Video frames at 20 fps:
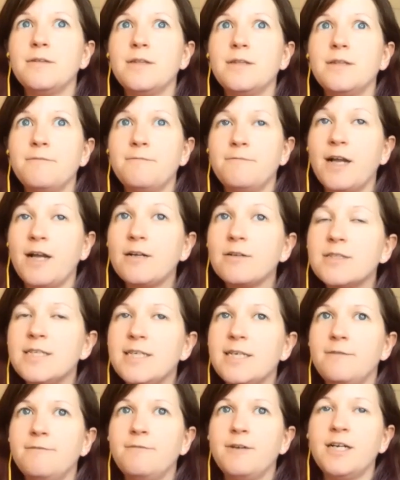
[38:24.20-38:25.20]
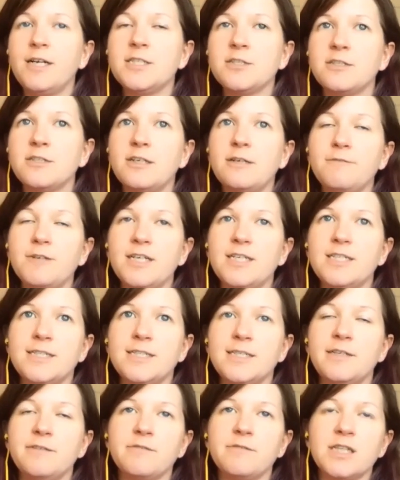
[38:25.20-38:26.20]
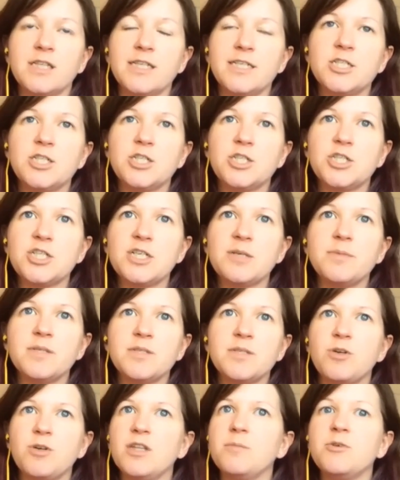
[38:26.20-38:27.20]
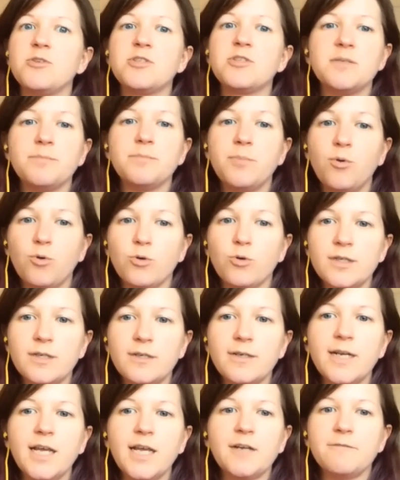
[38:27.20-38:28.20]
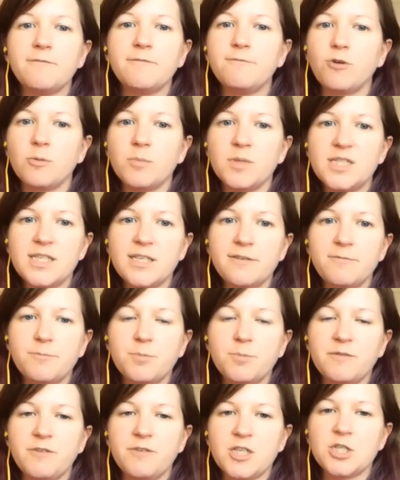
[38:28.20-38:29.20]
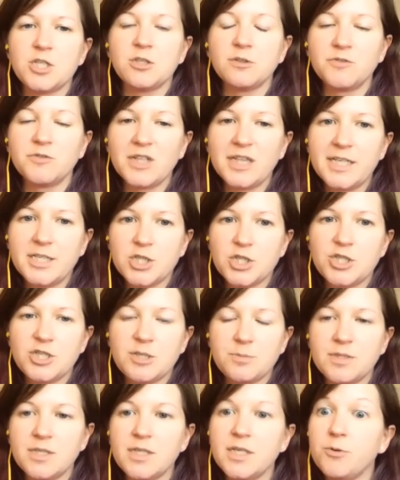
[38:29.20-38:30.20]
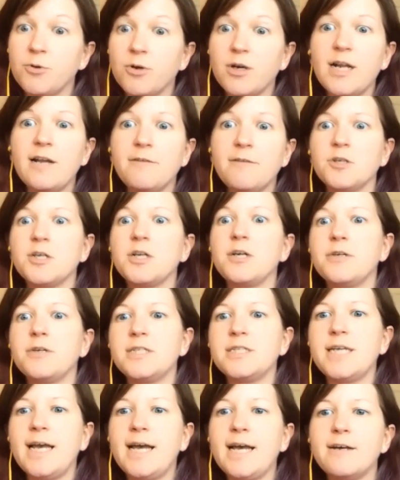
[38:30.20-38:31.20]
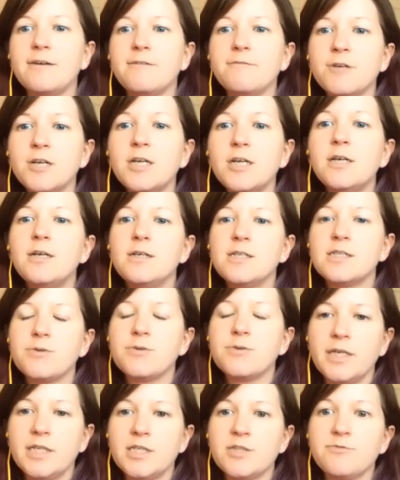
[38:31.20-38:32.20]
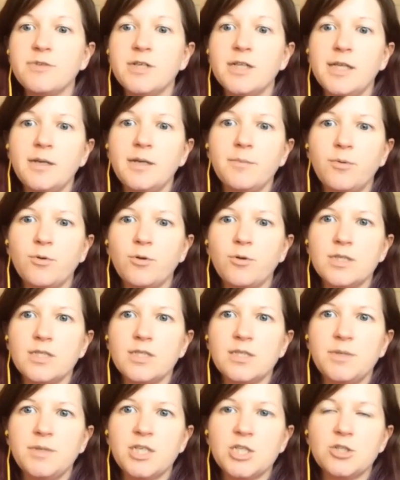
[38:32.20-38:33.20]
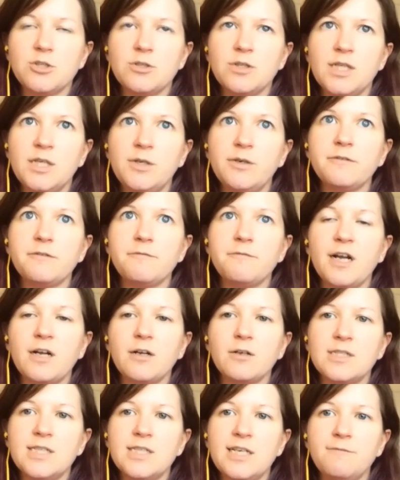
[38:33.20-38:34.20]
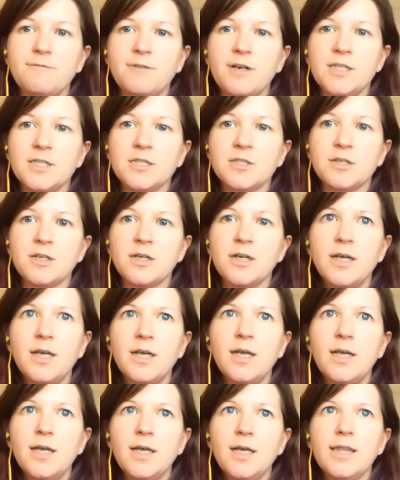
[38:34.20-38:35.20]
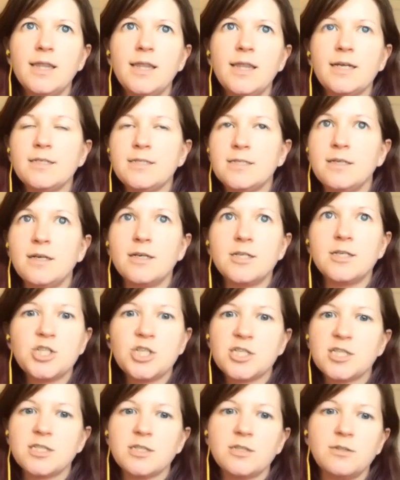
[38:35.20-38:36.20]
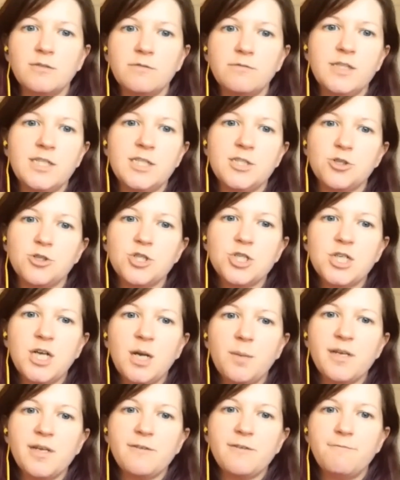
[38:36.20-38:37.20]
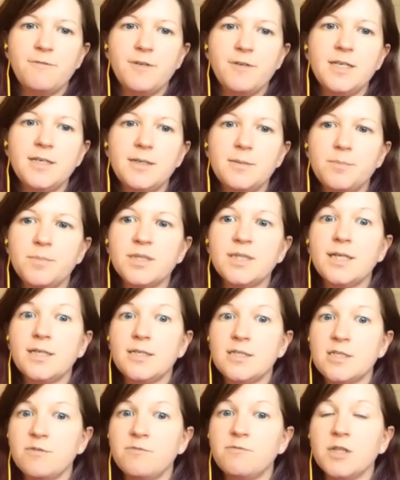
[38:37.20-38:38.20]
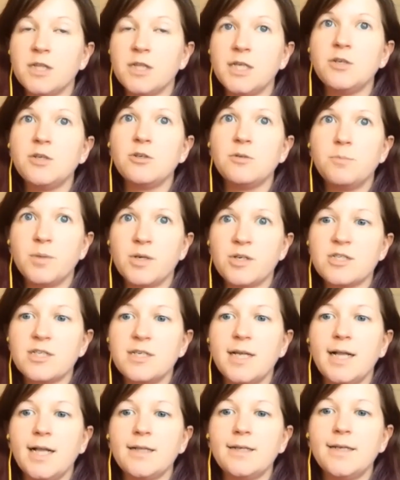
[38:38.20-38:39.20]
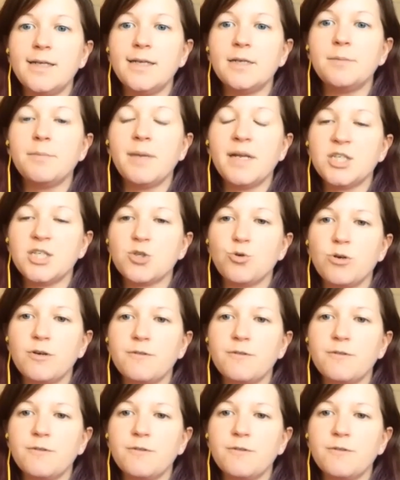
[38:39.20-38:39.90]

faculty advisor-advisee relationship is one of the most important and formative professional relationships that you are ever going to have. So I think it's really important to make sure that you have a faculty advisor that is not just a good research topic fit, but that is a really good personality and mentor